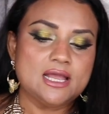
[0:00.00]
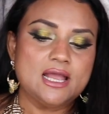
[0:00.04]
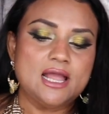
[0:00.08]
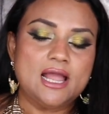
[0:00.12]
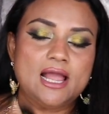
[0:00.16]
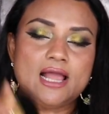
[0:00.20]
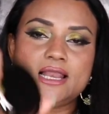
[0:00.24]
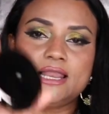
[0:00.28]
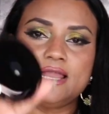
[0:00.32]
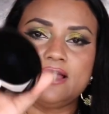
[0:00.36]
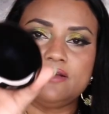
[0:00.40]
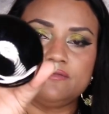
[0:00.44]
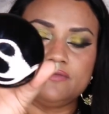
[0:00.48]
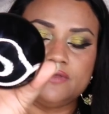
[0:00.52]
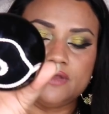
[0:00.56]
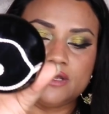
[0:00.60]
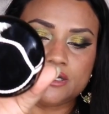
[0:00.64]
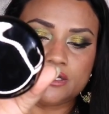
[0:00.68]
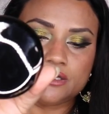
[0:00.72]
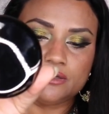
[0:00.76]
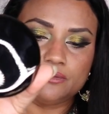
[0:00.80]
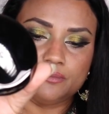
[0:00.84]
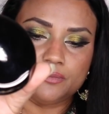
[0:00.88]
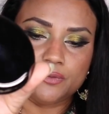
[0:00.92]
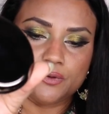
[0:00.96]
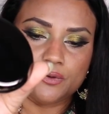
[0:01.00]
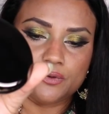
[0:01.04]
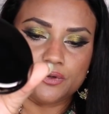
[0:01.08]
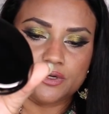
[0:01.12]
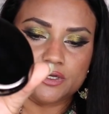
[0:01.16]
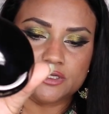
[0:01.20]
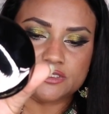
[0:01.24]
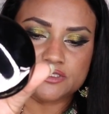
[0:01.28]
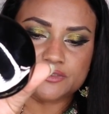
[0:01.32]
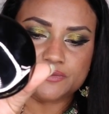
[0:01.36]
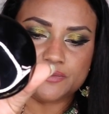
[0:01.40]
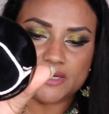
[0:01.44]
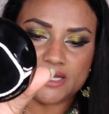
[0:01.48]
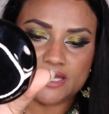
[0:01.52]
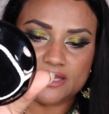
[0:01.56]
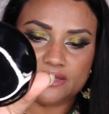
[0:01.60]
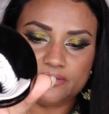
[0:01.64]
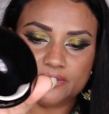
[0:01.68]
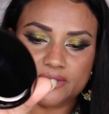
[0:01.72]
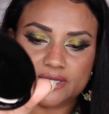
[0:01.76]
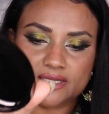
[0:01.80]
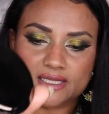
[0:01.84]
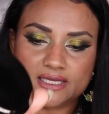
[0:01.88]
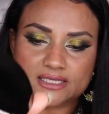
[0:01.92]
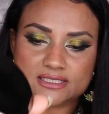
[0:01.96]
I love their components, by the
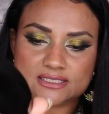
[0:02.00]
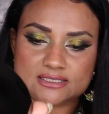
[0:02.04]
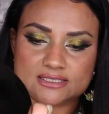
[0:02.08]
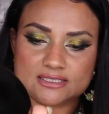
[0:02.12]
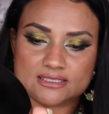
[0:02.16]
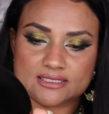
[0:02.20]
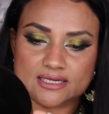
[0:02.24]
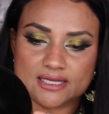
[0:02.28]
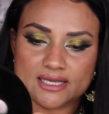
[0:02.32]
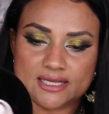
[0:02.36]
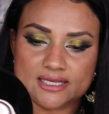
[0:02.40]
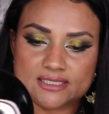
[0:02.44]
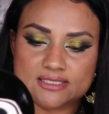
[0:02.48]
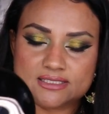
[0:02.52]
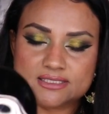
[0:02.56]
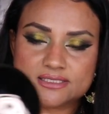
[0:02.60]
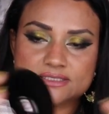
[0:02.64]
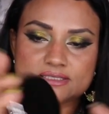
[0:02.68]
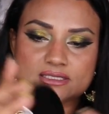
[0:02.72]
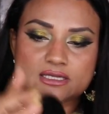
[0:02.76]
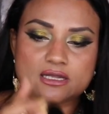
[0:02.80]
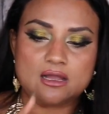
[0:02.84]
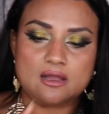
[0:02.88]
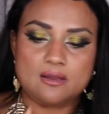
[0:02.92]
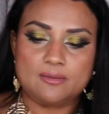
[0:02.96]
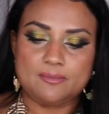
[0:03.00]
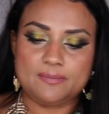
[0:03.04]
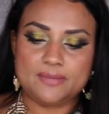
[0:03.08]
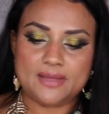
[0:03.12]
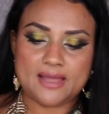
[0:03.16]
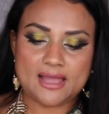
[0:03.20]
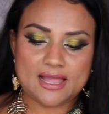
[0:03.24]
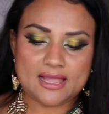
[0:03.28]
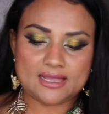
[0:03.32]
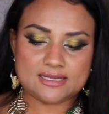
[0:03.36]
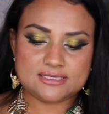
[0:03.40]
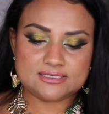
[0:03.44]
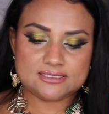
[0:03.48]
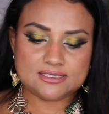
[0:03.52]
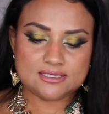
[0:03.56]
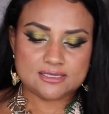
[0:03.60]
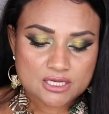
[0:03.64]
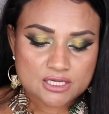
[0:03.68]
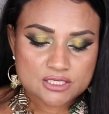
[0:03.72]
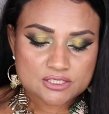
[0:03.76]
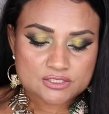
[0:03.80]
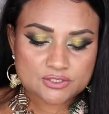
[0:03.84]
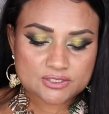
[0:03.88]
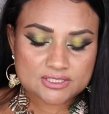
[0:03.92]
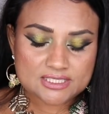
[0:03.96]
way. That's a nice compact.
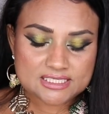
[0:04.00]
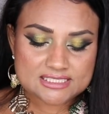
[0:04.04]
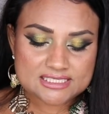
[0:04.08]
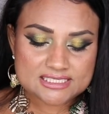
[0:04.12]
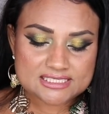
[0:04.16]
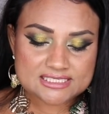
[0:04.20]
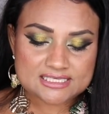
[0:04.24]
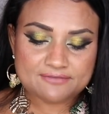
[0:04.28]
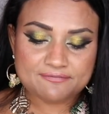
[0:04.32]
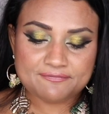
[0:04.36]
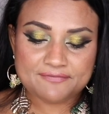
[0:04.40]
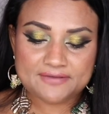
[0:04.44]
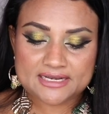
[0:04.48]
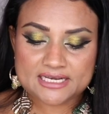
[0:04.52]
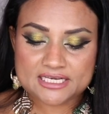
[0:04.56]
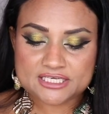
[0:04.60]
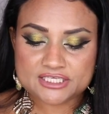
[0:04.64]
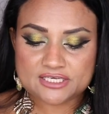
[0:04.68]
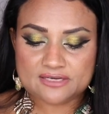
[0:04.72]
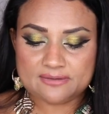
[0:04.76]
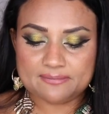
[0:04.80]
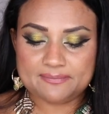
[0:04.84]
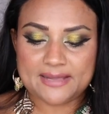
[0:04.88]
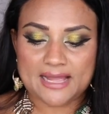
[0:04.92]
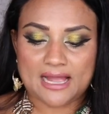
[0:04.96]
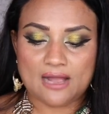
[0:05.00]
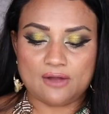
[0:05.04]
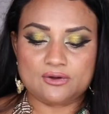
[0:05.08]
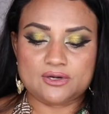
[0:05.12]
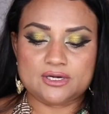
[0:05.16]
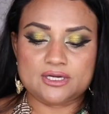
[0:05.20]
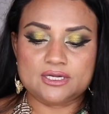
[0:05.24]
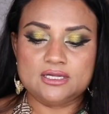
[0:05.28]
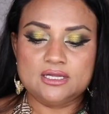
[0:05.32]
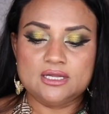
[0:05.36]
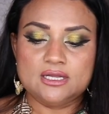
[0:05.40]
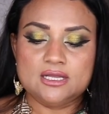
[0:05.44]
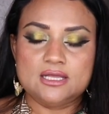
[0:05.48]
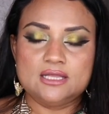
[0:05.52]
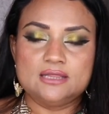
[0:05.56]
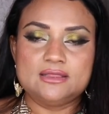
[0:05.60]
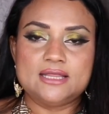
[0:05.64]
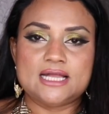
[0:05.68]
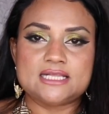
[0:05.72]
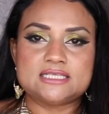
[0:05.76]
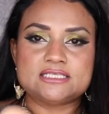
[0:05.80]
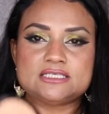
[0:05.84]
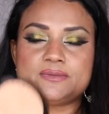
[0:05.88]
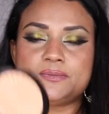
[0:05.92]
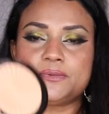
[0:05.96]
So this is a finishing powder
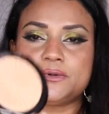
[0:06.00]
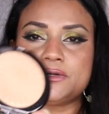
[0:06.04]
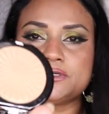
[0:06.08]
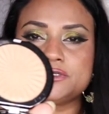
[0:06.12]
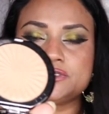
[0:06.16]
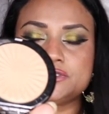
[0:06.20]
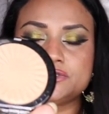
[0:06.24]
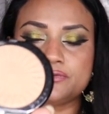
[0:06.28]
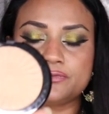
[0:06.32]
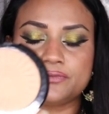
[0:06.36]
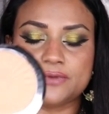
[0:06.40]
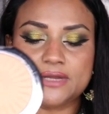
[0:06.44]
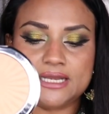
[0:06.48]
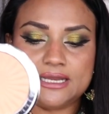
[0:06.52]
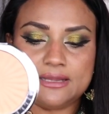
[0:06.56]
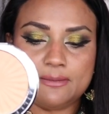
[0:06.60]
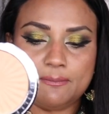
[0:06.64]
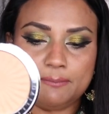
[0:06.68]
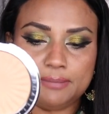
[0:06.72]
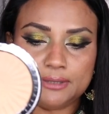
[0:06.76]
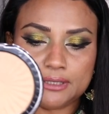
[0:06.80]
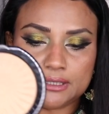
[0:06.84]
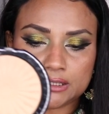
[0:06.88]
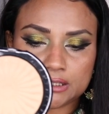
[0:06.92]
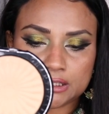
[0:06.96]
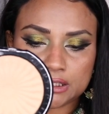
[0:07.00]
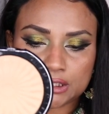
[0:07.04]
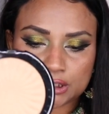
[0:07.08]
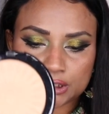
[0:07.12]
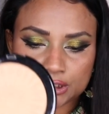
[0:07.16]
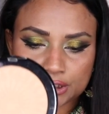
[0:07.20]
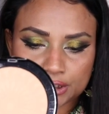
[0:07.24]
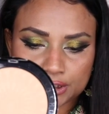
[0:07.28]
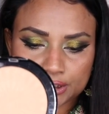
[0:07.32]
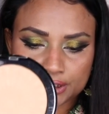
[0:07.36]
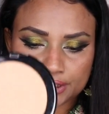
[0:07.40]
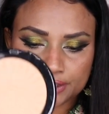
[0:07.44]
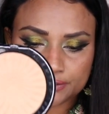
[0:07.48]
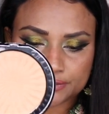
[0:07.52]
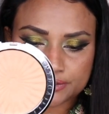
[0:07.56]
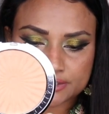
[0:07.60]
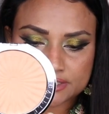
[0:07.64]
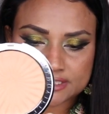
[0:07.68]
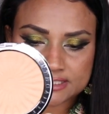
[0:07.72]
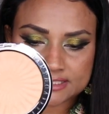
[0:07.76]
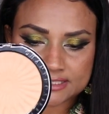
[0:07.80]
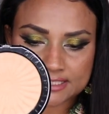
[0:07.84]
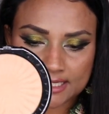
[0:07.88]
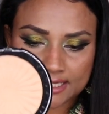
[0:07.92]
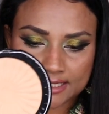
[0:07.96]
that's supposed to really blur your
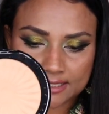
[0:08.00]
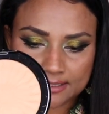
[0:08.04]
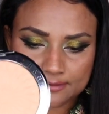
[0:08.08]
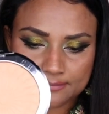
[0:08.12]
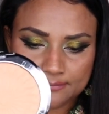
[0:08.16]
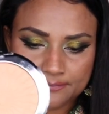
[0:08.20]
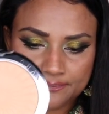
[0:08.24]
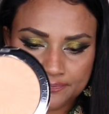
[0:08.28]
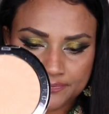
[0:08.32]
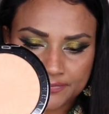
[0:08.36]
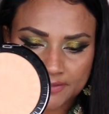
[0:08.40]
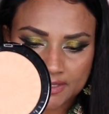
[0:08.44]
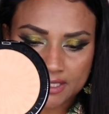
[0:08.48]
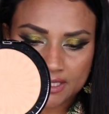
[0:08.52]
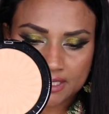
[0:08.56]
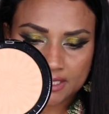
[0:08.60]
skin.